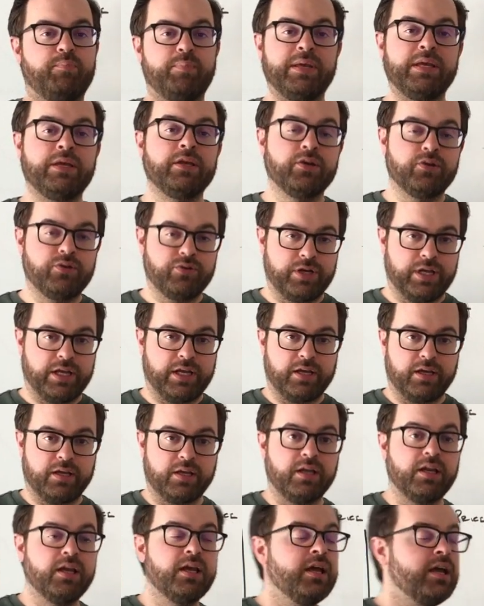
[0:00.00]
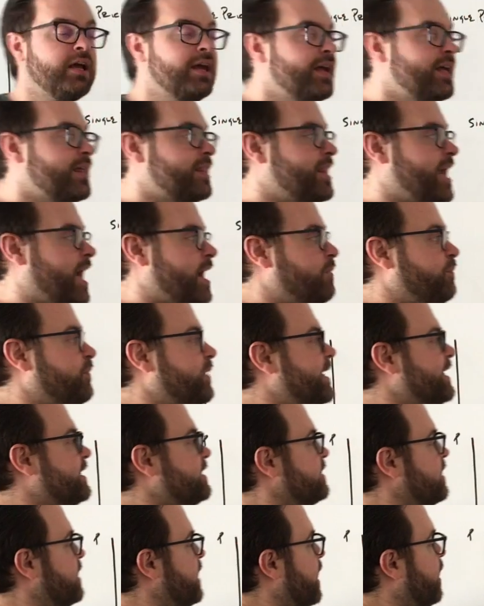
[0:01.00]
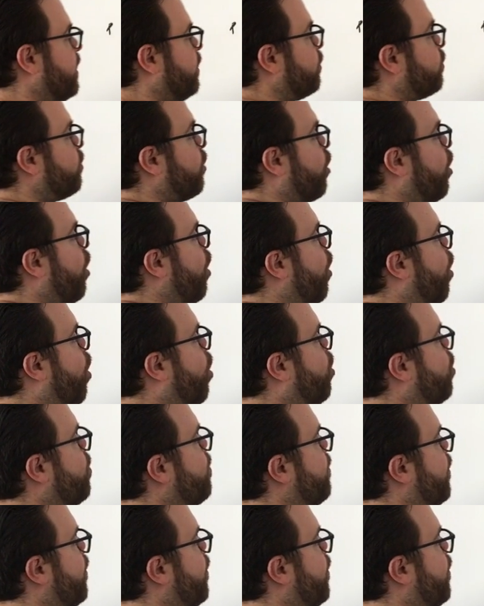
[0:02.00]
period, that means they are the whole